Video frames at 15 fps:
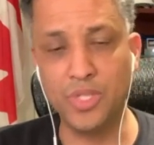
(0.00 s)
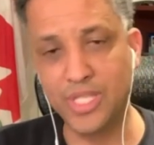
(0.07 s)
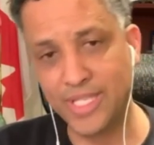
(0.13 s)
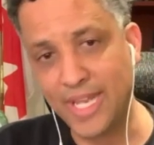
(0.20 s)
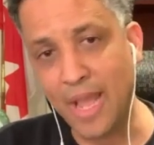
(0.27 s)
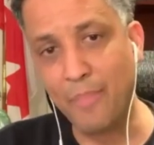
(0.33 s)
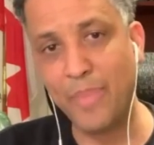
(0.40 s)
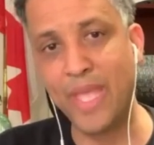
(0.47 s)
to
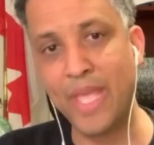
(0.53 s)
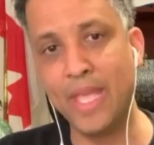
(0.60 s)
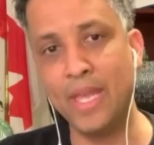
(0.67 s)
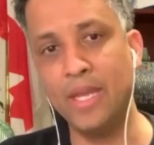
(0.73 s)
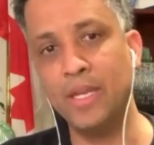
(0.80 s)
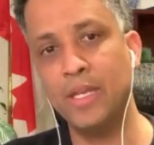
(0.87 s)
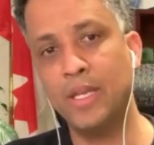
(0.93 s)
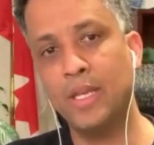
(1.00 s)
step
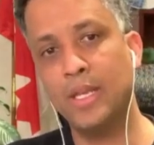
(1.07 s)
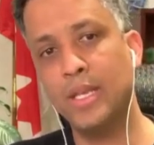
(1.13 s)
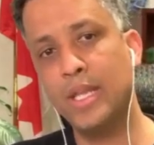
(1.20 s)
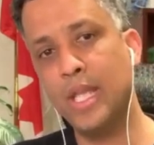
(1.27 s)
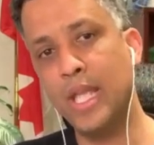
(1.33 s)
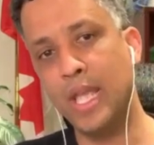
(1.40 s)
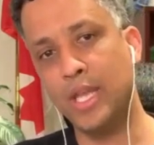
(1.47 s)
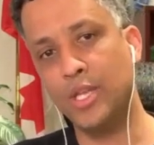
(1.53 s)
in
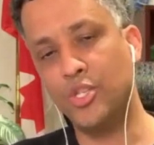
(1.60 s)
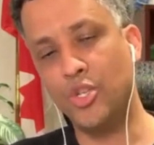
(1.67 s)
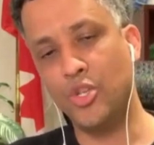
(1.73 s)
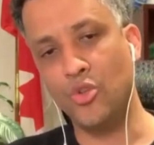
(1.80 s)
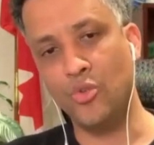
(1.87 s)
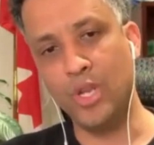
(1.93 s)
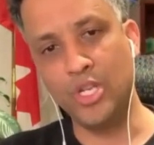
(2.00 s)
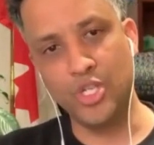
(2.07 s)
and
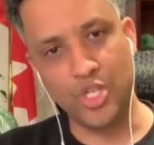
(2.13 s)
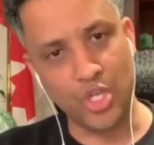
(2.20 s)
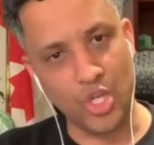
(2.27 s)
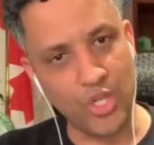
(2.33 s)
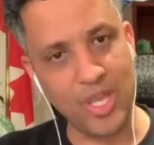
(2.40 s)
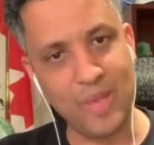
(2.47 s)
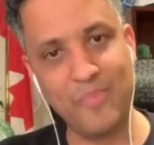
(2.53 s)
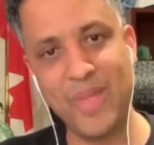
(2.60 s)
to
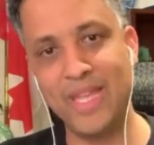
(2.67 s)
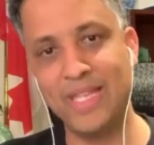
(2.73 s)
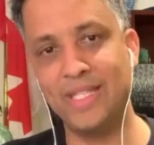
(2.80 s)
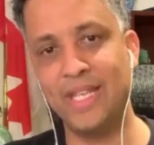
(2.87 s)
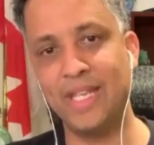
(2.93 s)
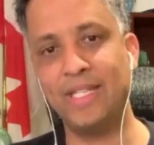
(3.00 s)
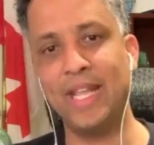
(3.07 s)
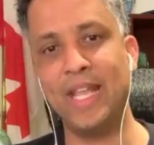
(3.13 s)
ensure that
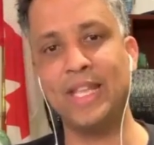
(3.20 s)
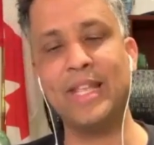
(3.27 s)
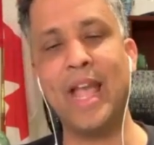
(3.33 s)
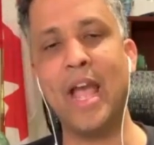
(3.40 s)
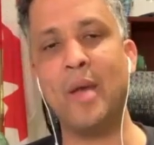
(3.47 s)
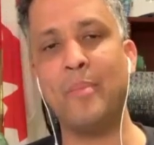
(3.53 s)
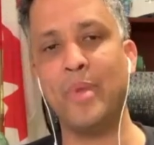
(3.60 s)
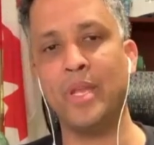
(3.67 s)
paid sick days
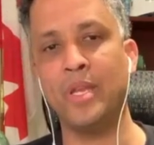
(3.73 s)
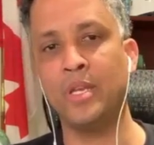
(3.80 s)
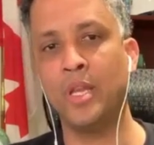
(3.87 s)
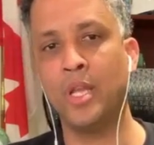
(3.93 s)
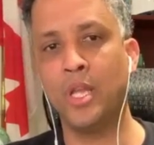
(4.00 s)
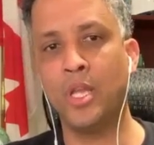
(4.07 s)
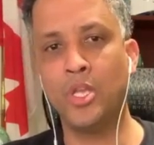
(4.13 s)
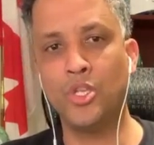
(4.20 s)

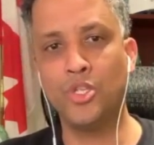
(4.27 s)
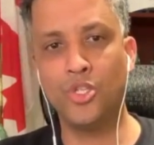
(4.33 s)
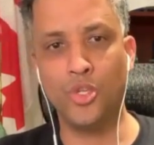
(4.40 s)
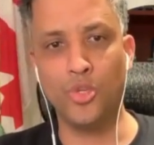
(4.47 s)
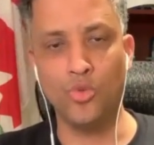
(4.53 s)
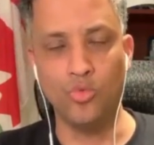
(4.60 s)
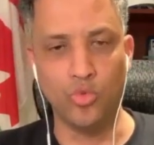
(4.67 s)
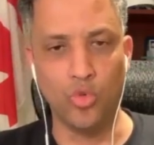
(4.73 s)
happened,
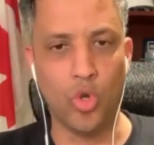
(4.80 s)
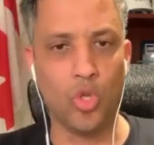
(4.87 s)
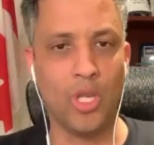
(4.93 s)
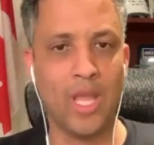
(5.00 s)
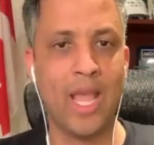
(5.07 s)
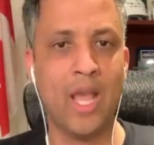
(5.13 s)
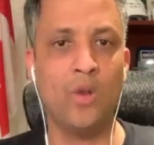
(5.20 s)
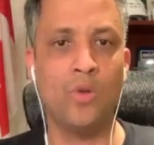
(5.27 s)
to
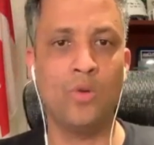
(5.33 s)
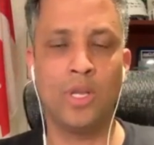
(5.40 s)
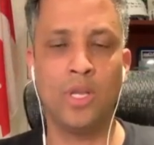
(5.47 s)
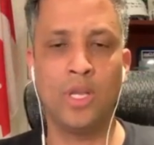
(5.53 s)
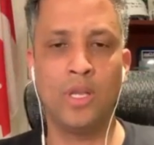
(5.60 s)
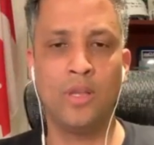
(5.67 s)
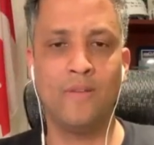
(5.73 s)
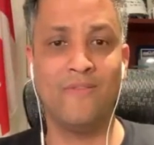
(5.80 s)
roll out
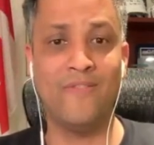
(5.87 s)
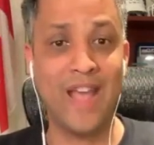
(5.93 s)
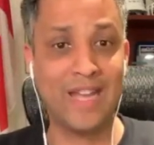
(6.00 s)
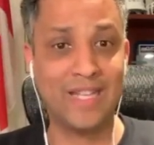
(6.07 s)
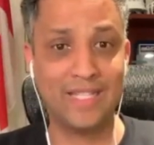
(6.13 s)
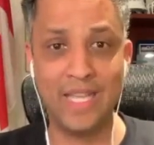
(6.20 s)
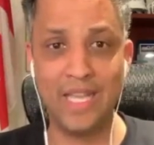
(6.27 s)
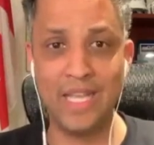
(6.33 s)

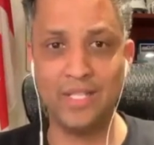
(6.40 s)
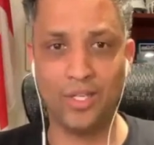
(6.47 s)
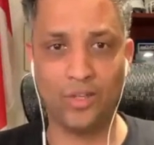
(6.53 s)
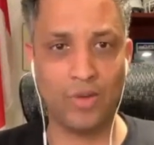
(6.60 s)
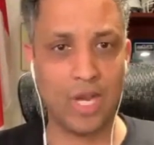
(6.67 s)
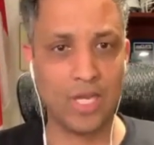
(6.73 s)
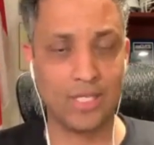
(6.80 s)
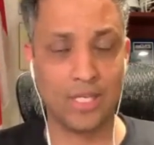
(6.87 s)
vaccines
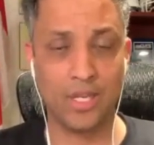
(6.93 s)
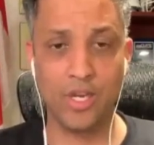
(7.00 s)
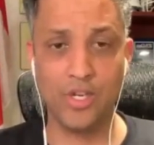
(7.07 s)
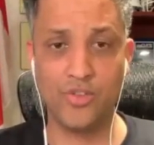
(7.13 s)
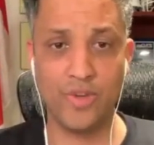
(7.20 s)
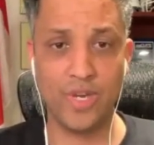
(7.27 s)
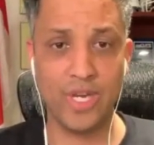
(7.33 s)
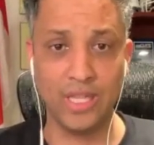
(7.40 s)
across the
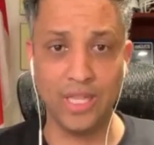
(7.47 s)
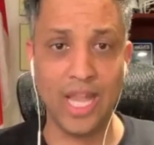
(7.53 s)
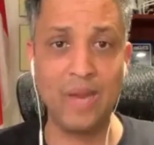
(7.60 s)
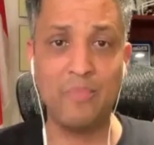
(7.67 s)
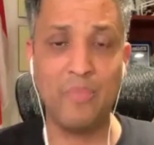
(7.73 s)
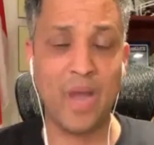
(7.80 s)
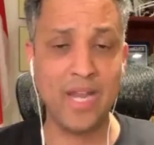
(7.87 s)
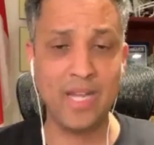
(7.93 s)
country
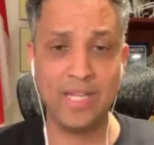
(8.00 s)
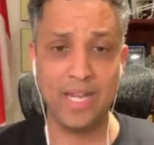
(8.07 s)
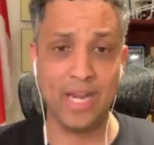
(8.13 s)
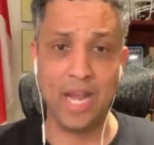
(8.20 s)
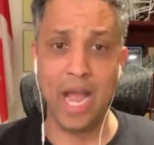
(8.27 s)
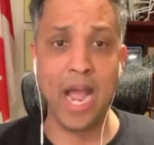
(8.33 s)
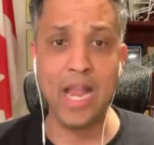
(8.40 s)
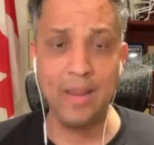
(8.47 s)
like Biden
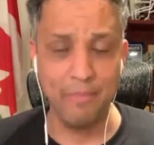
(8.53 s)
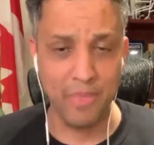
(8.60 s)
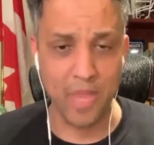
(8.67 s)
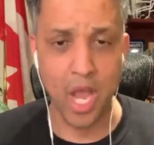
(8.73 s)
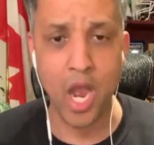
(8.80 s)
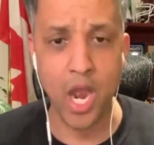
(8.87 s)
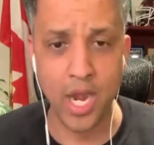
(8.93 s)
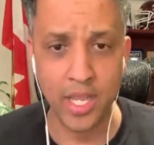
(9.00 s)
did. I
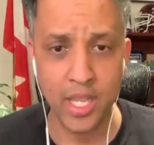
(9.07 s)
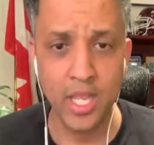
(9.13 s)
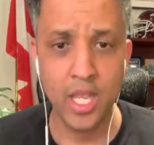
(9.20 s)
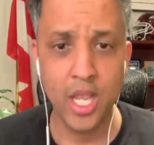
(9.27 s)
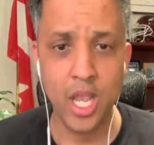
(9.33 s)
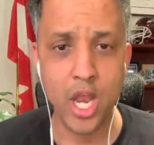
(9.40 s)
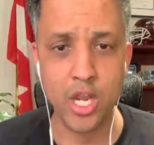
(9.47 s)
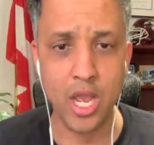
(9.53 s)
am not
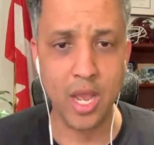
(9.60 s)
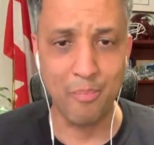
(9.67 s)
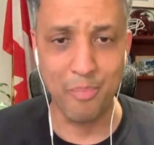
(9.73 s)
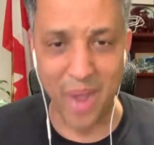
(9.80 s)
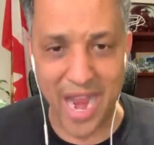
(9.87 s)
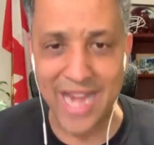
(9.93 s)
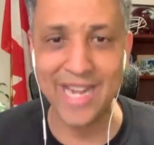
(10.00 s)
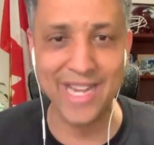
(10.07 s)
a
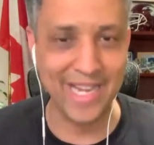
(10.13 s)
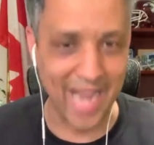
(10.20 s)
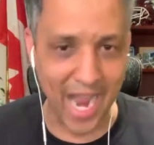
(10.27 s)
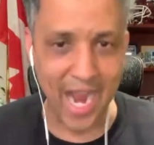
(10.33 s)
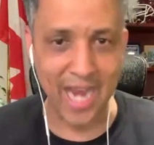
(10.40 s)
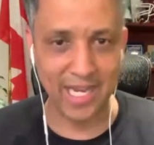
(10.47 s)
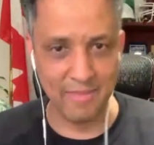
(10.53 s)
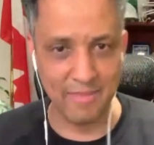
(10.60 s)
Biden
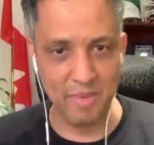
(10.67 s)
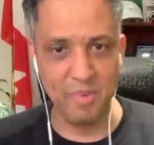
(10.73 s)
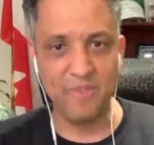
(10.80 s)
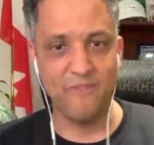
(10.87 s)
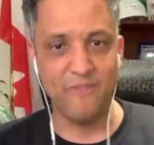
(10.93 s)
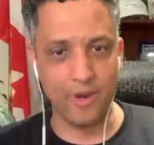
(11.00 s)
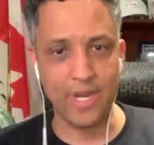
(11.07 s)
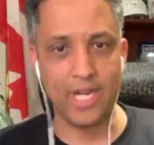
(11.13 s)
guy. Let me
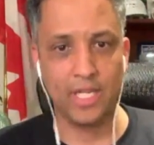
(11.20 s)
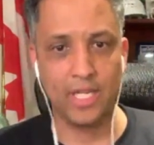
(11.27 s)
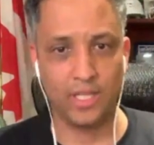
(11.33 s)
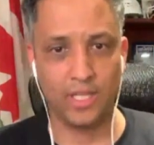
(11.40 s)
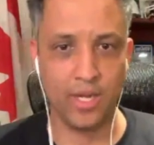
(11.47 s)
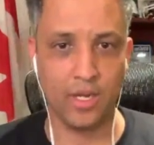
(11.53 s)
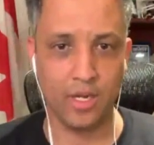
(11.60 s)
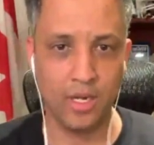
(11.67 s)
be very
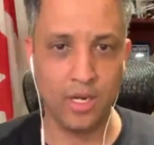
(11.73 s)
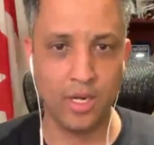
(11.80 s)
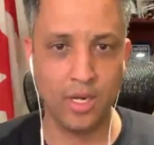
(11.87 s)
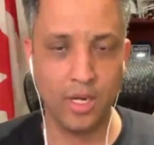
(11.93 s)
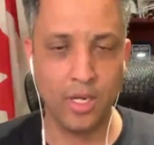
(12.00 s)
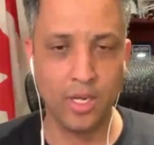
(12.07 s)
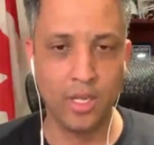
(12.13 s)
clear,